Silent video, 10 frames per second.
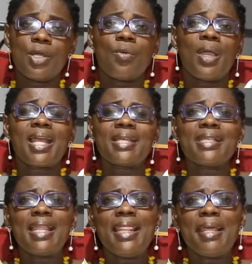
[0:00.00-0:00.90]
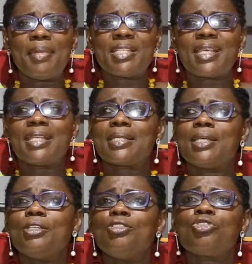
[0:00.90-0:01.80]
When I say limited,
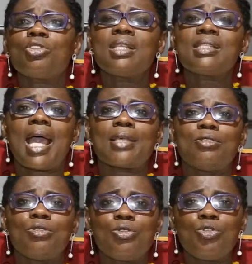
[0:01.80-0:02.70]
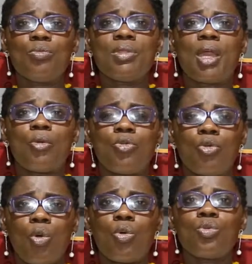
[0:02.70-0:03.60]
you shouldn't assume the
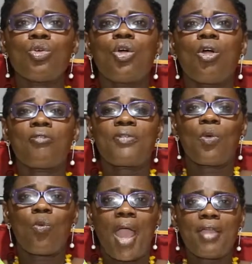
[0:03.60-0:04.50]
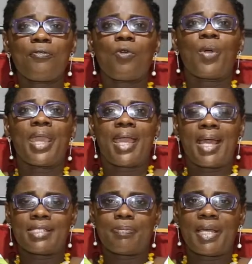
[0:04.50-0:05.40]
role of a wife or a
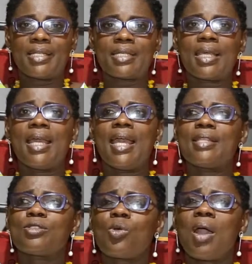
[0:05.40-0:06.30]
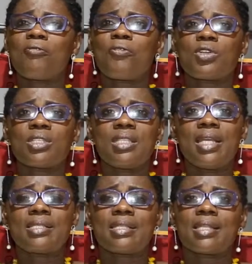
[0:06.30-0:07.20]
husband. It's so
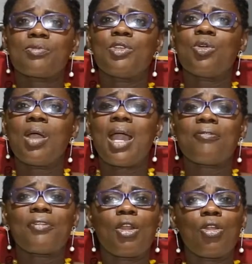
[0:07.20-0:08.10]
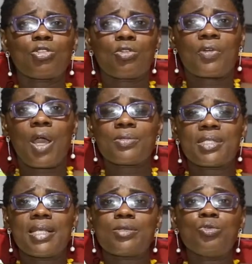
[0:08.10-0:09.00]
unfortunate that we don't have a lot of
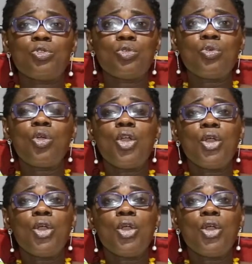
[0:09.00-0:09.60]
counselors who do